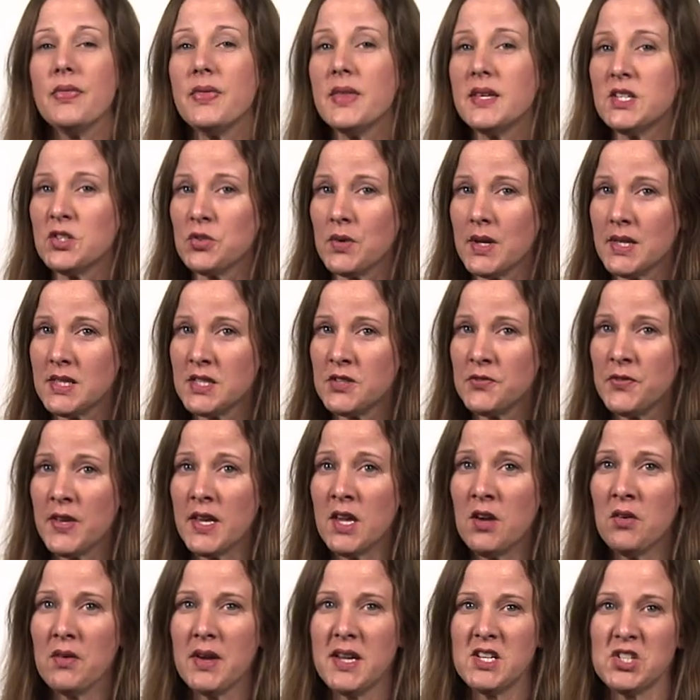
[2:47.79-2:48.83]
The
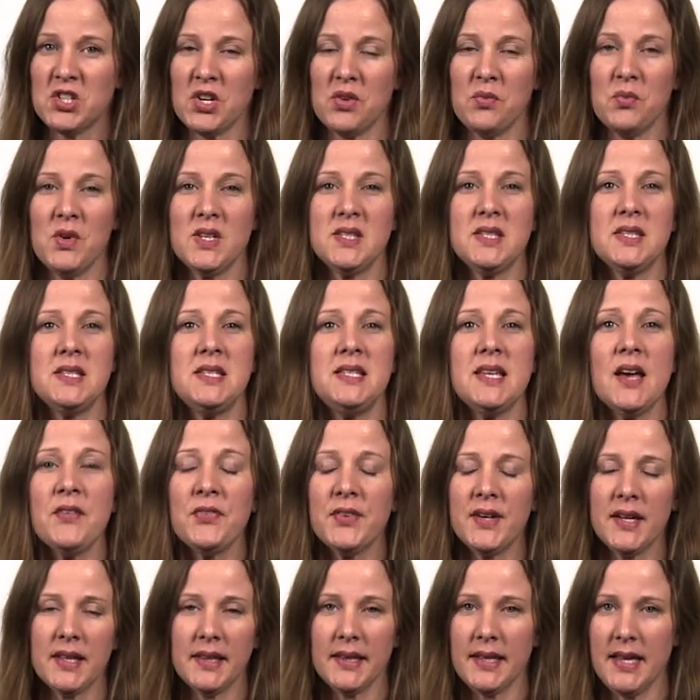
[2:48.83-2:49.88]
Transfiguration was
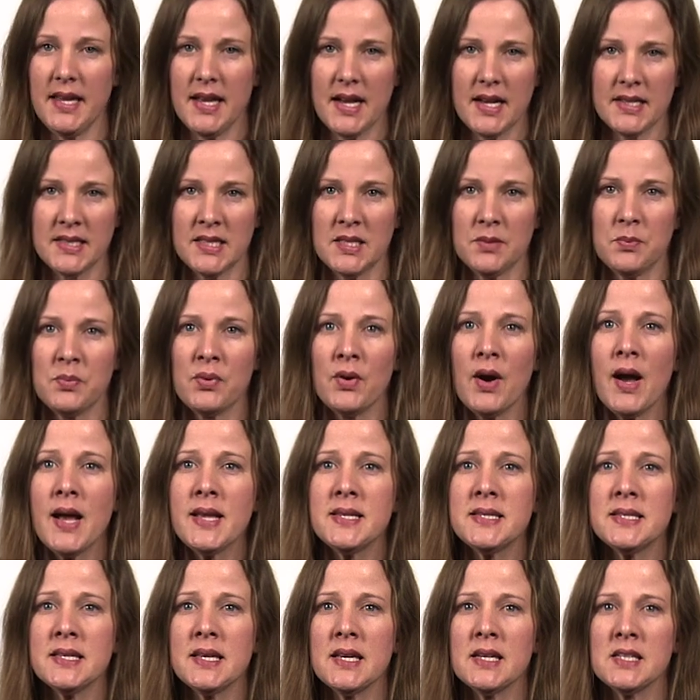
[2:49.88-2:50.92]
definitely a
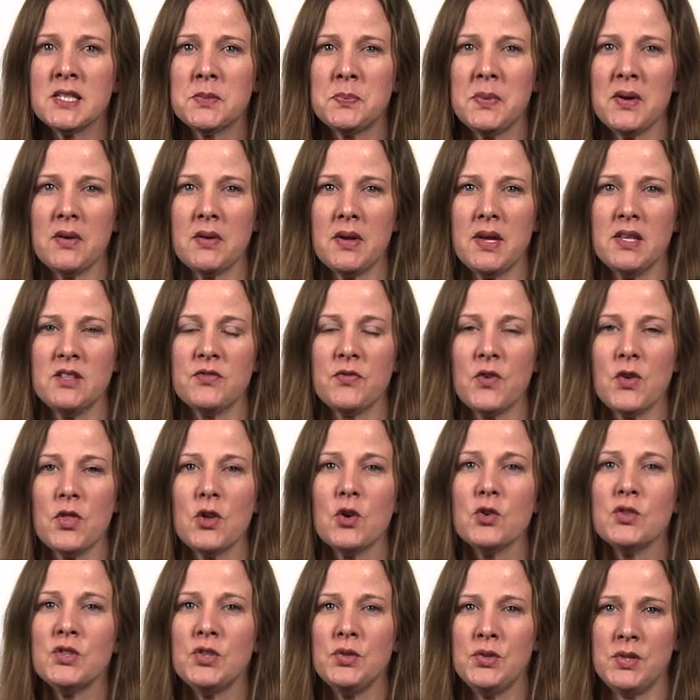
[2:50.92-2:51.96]
surprising experience for
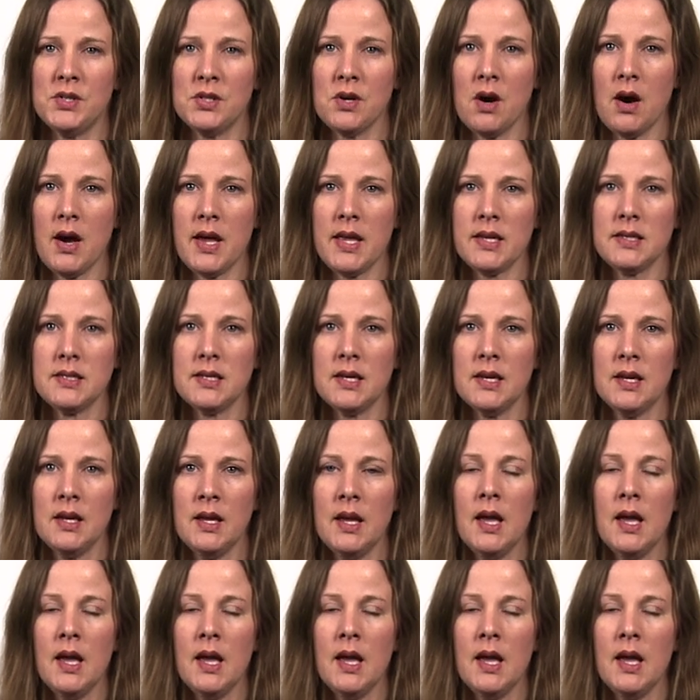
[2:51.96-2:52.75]
those who saw it.